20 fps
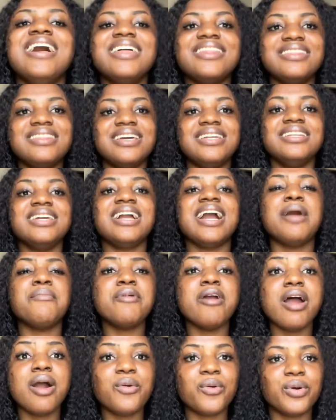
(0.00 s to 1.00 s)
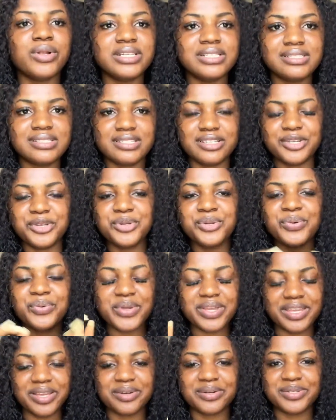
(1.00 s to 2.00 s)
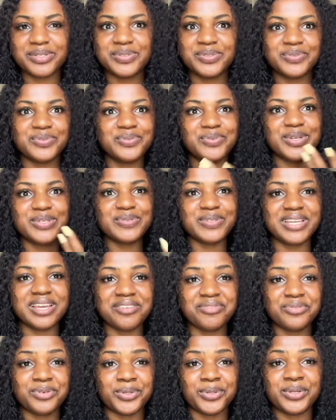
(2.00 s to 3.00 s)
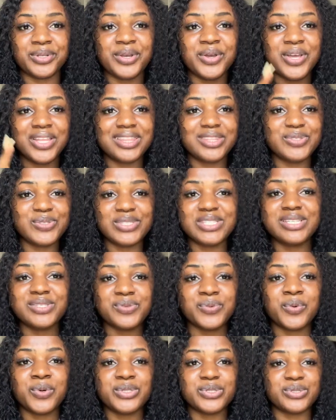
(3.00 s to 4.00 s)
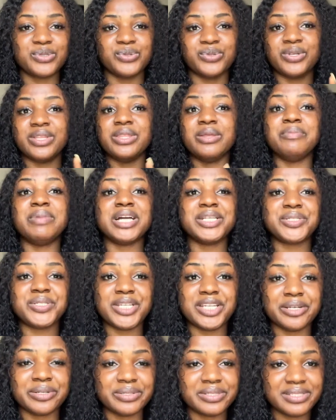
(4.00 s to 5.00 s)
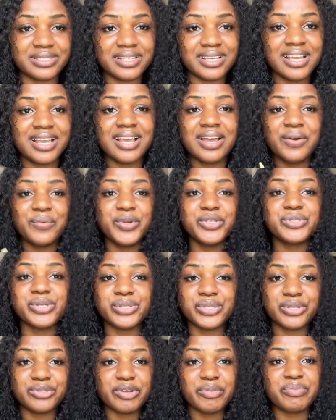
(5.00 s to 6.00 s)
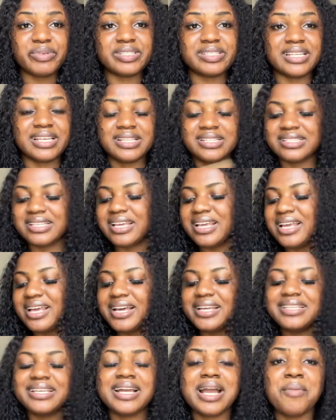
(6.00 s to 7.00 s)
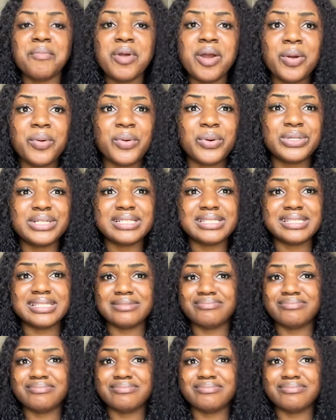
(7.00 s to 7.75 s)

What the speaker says: Then the camera quality, you know, we girls, once you get phone, two things we want to know: the battery health, which was 100%, the camera quality,